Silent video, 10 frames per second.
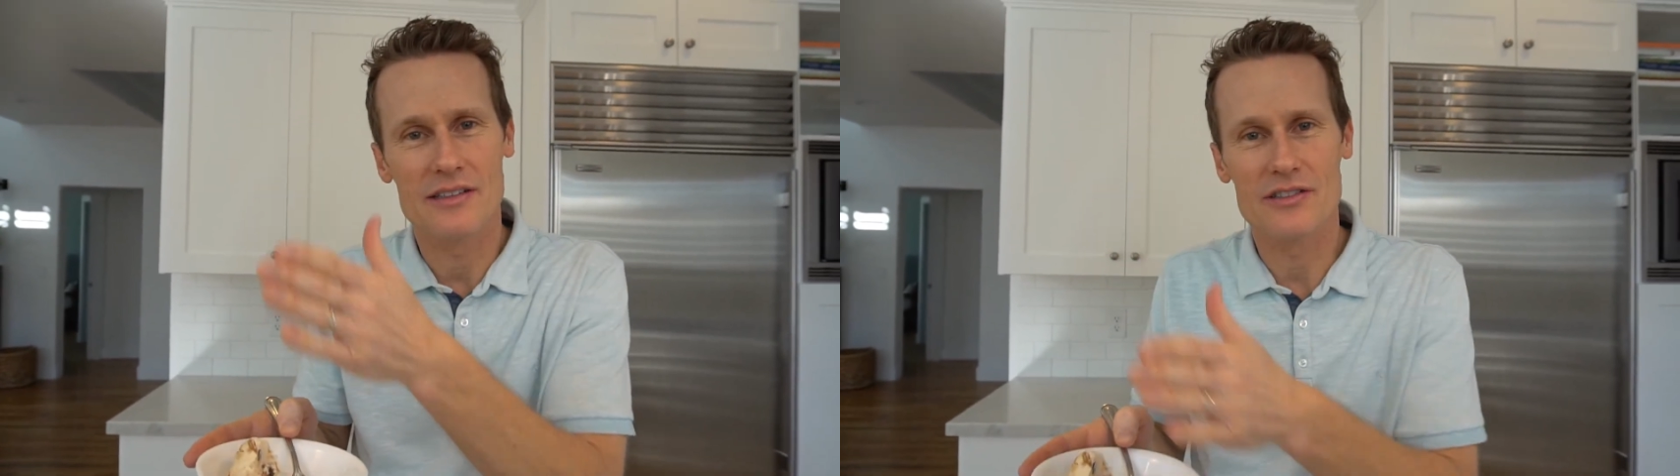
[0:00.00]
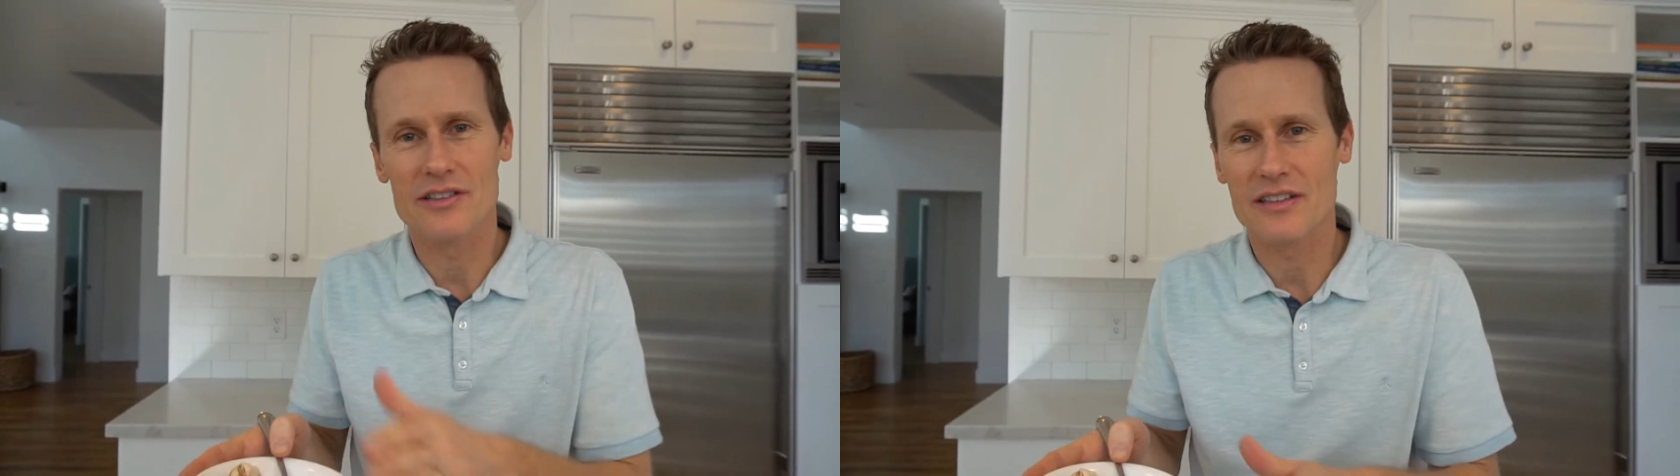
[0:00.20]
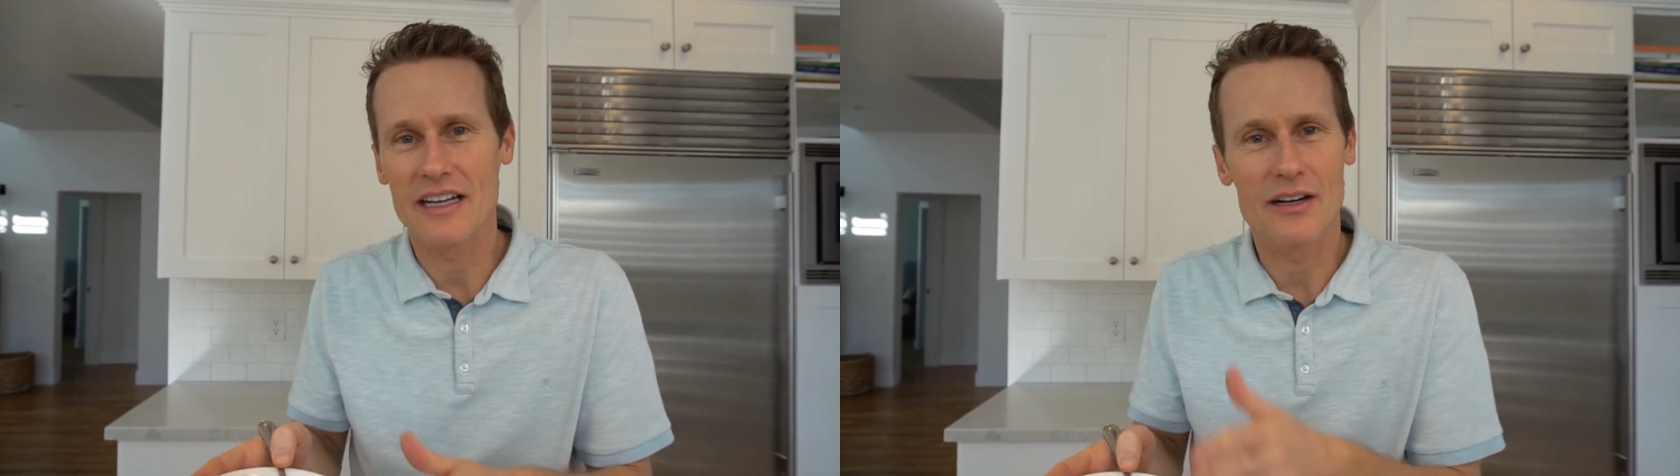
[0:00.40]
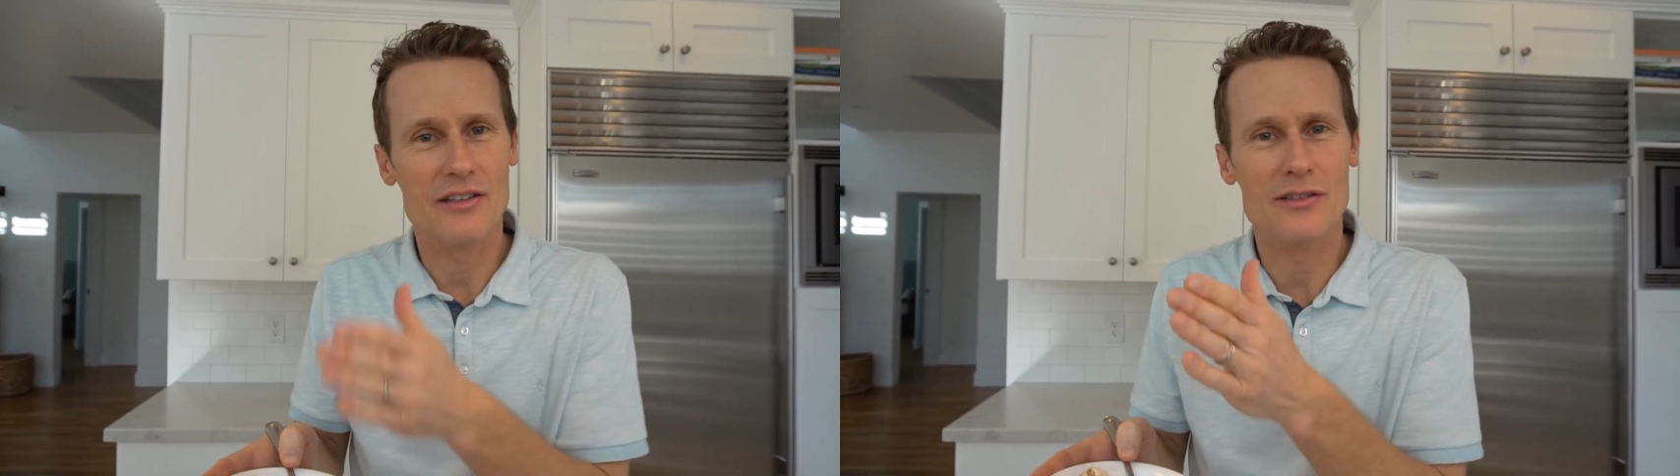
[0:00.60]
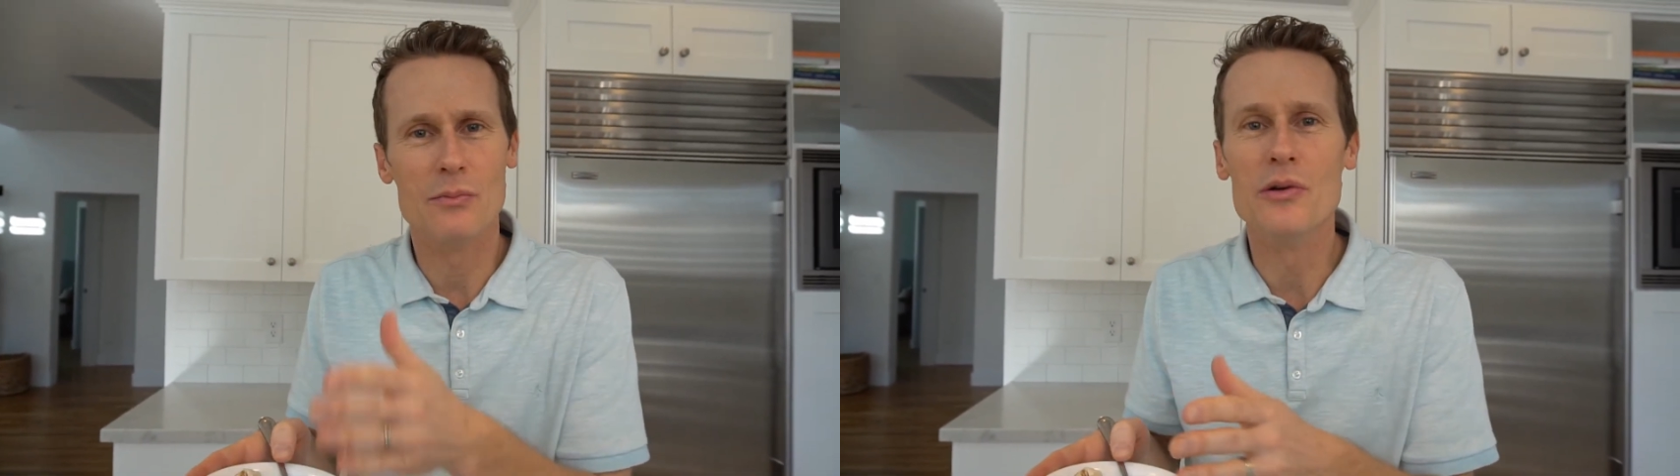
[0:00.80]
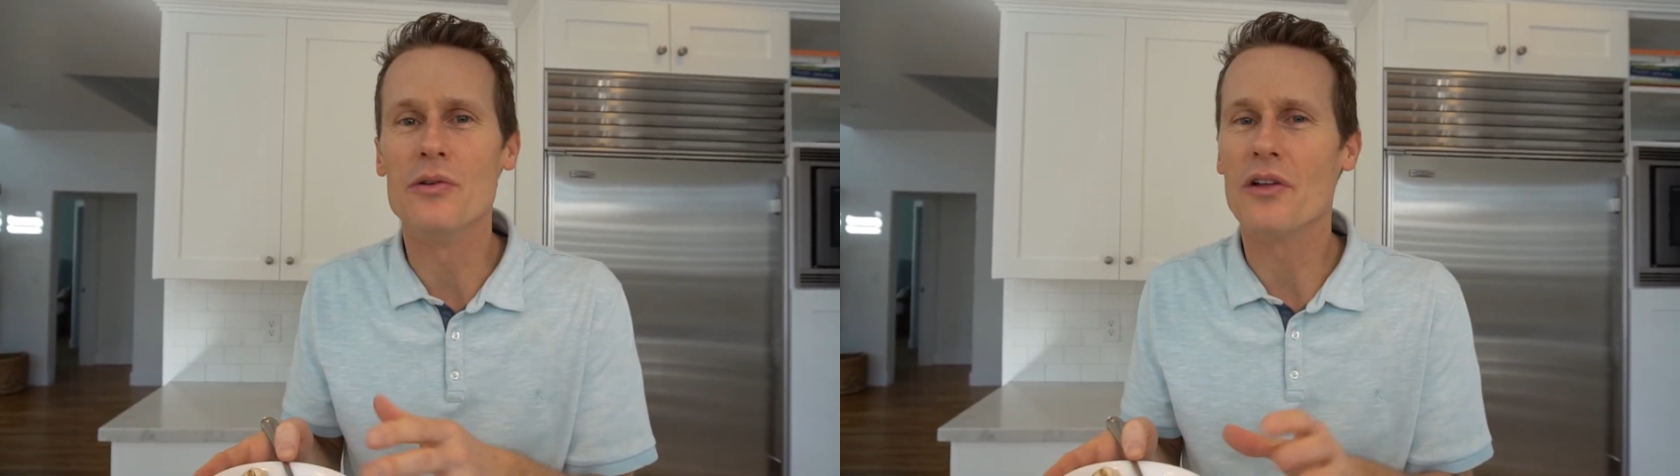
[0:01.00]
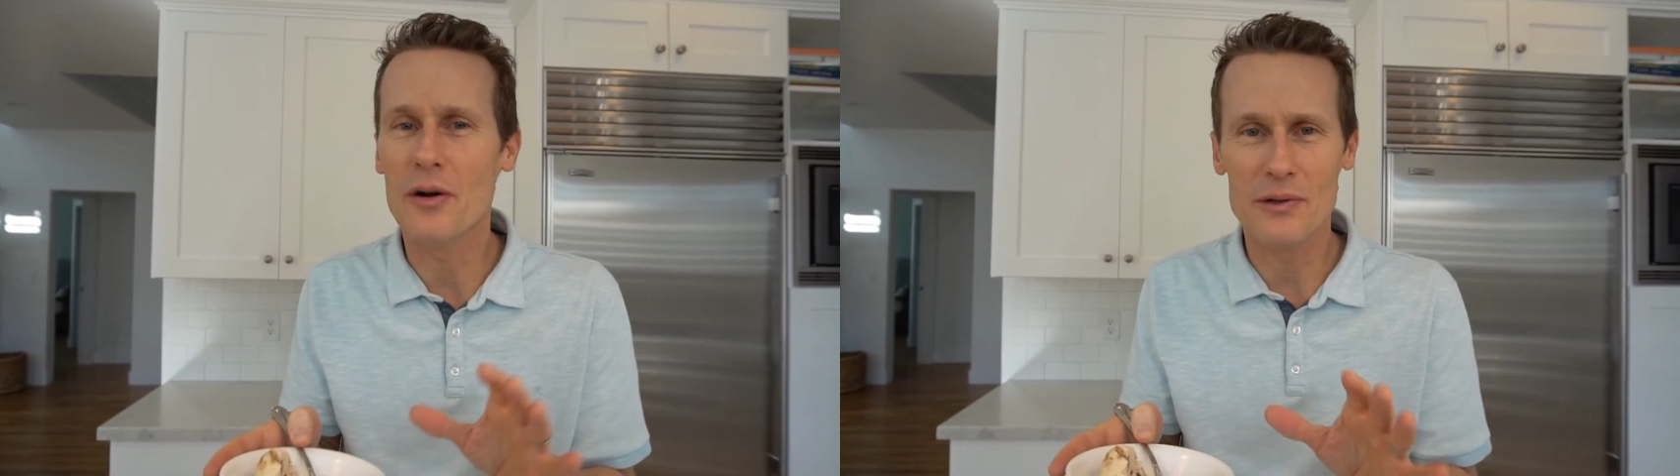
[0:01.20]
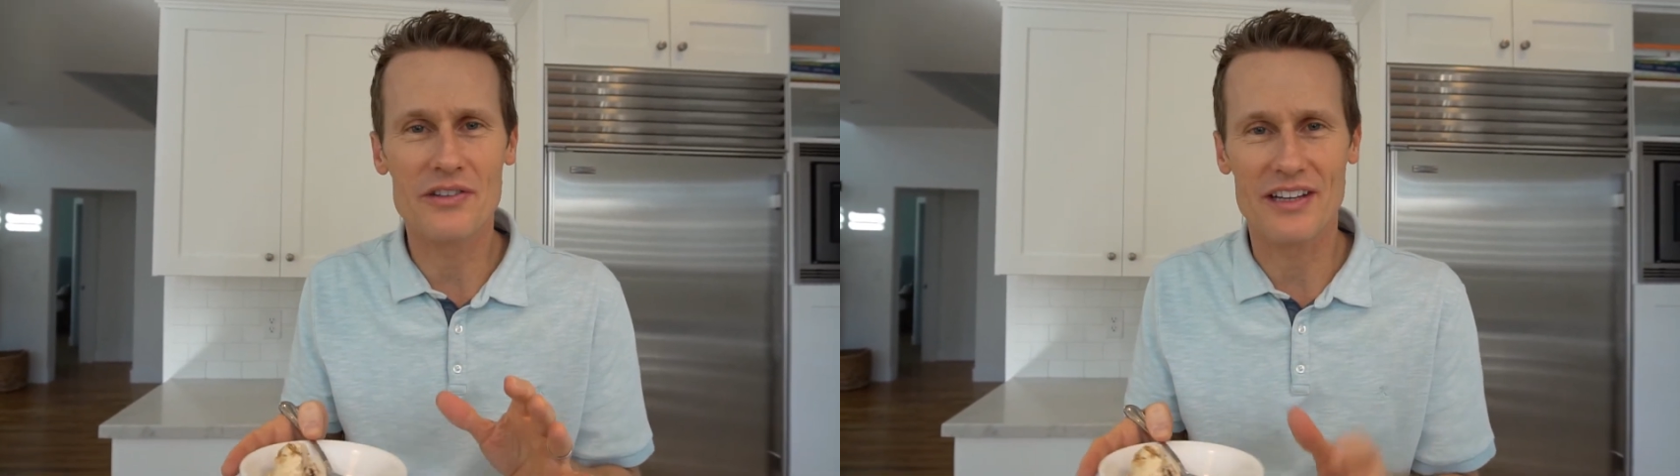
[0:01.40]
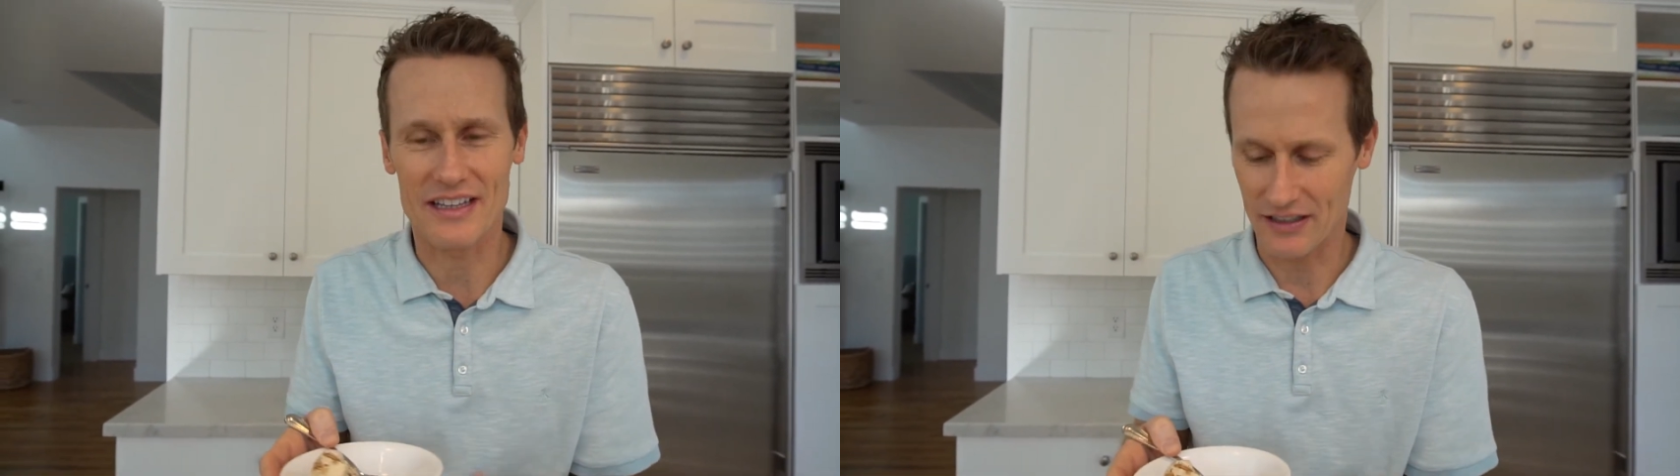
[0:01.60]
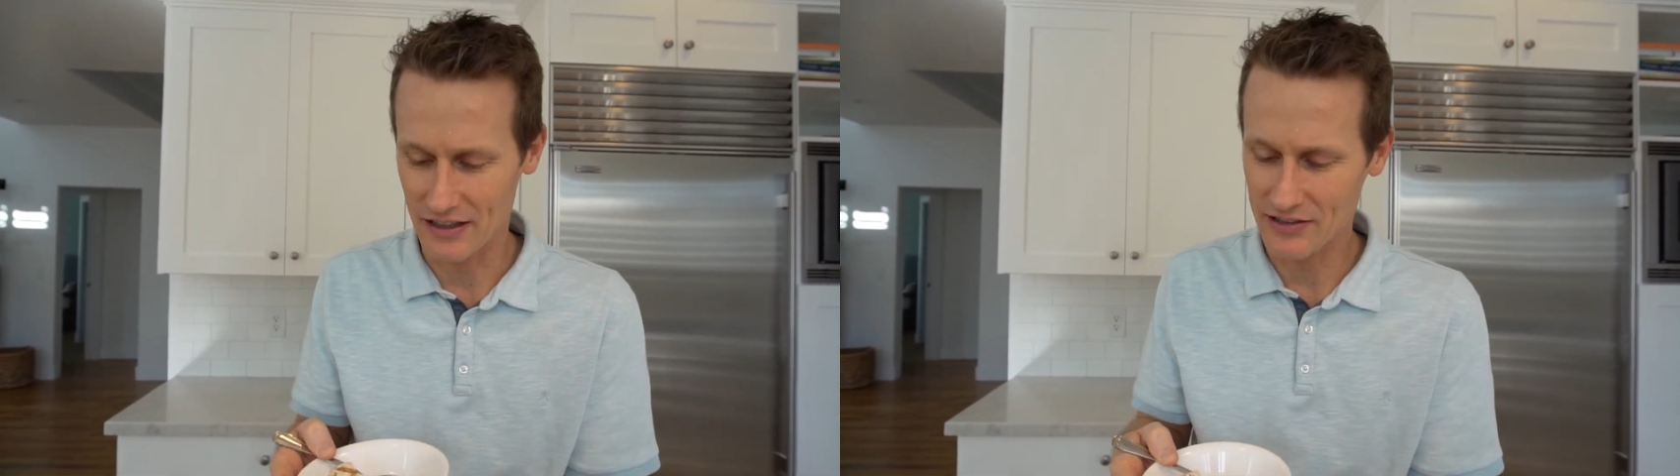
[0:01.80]
It's just kind of smooth, almost
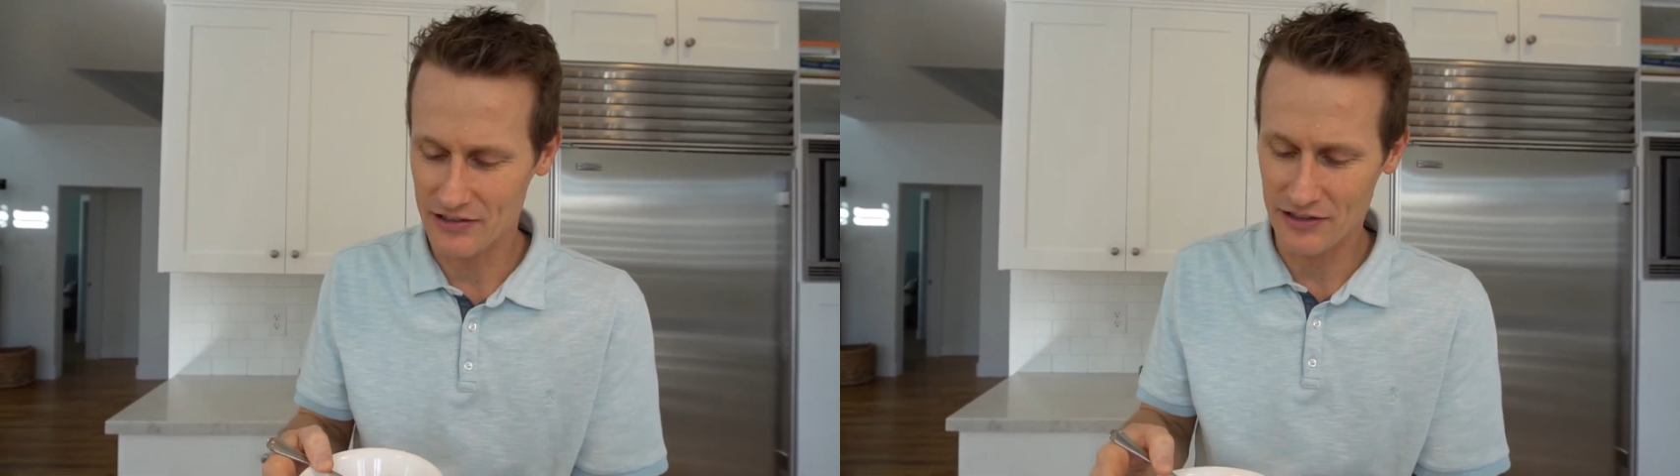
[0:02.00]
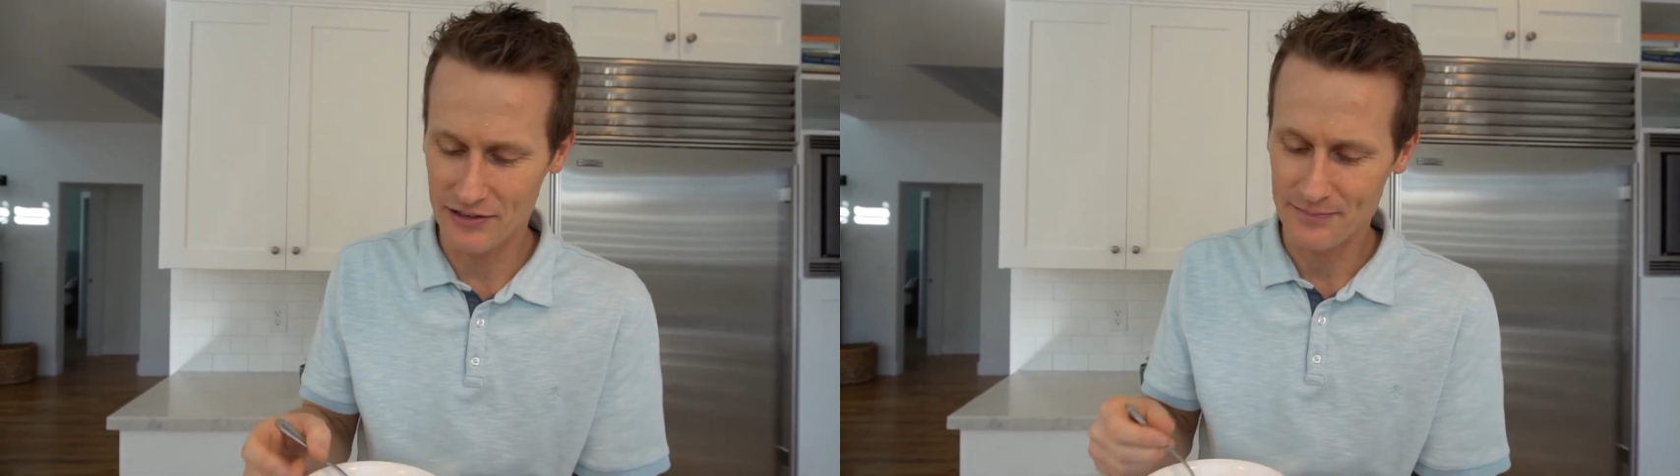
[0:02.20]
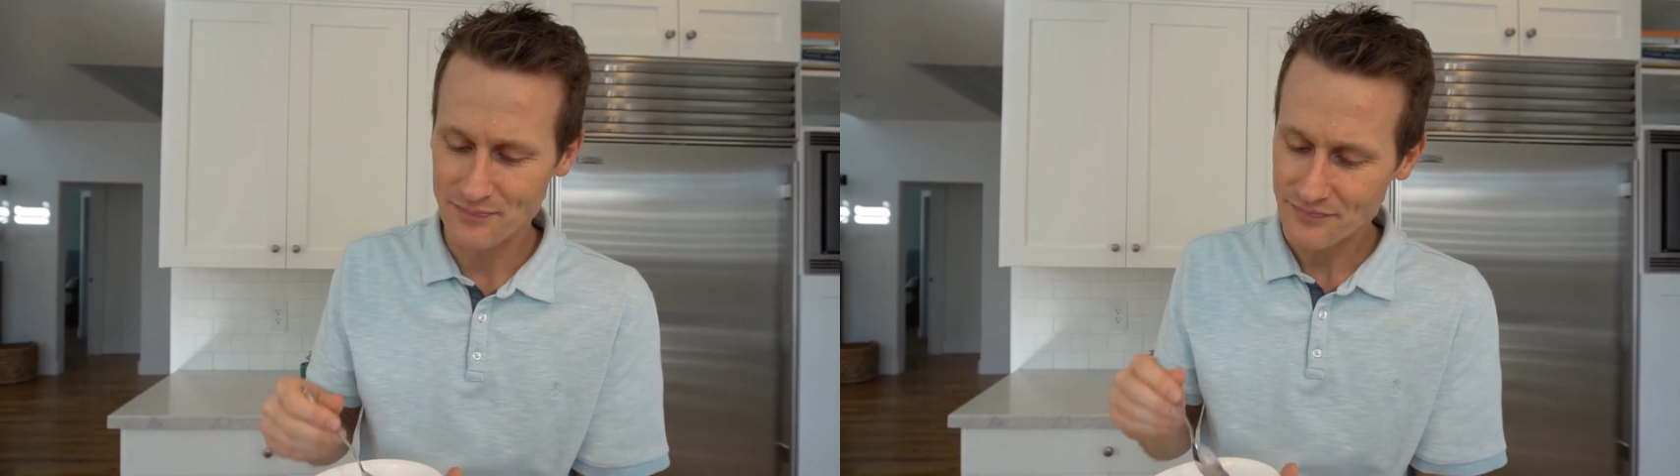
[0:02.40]
like a custard.